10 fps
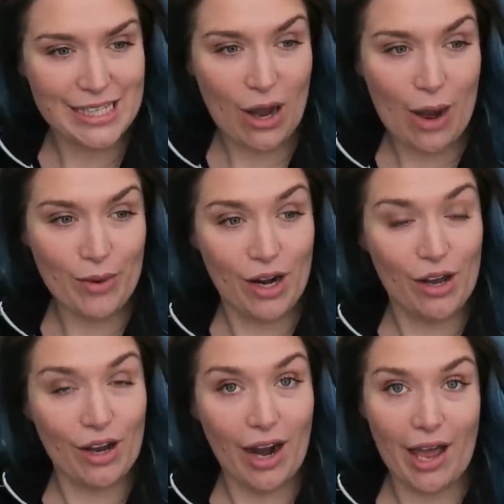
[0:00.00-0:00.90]
So I want
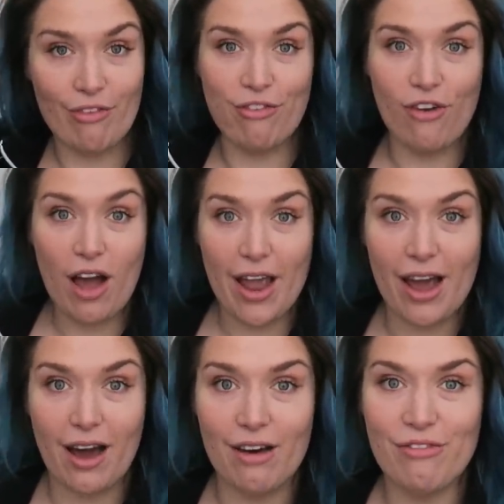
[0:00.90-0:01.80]
to look like
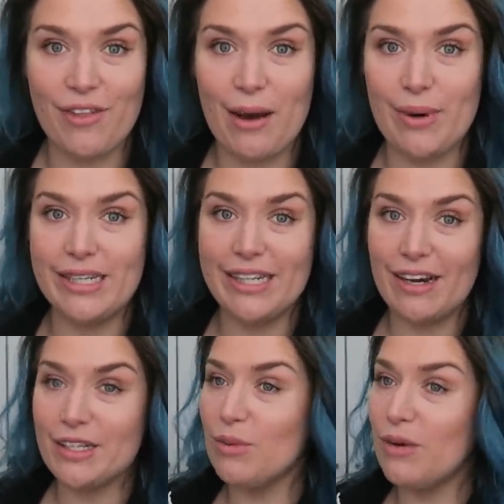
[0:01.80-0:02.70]
fire for that wedding.
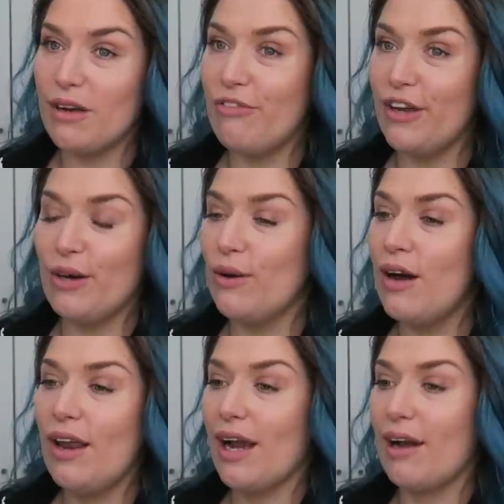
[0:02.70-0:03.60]
I don't want to feel
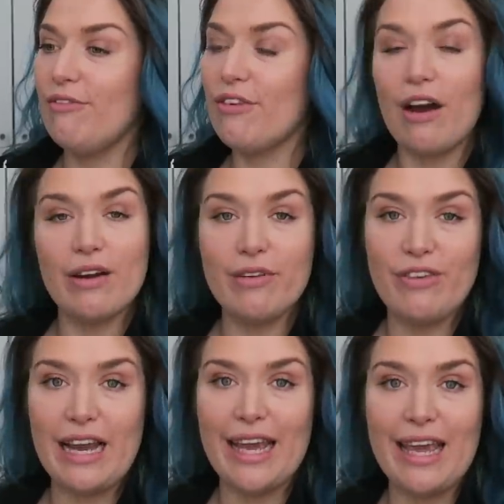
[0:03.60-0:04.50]
like I'm currently
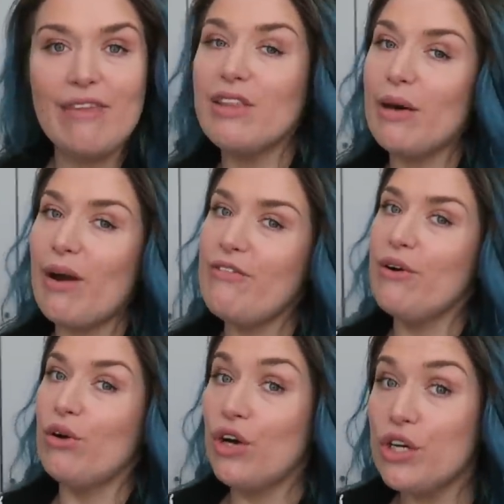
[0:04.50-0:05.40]
feeling, even though I
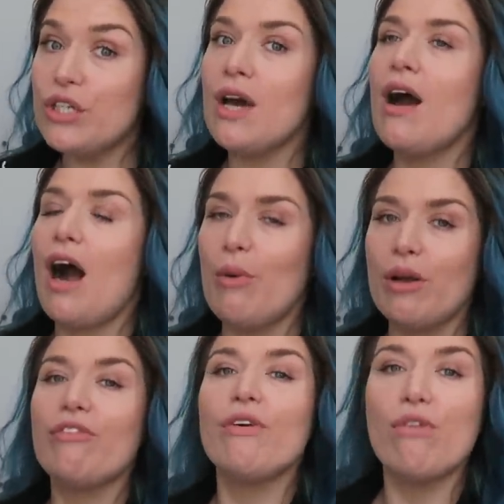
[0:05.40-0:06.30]
feel good, I
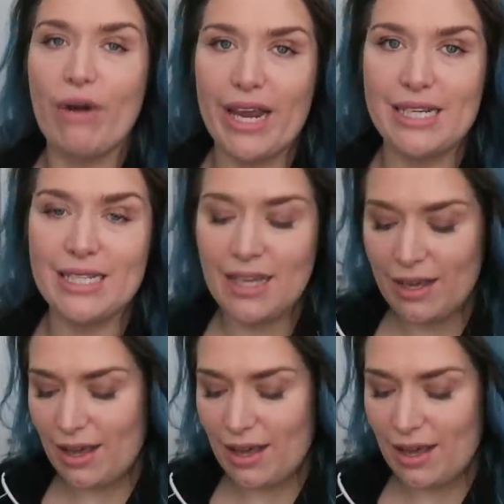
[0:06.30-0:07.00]
want to feel great.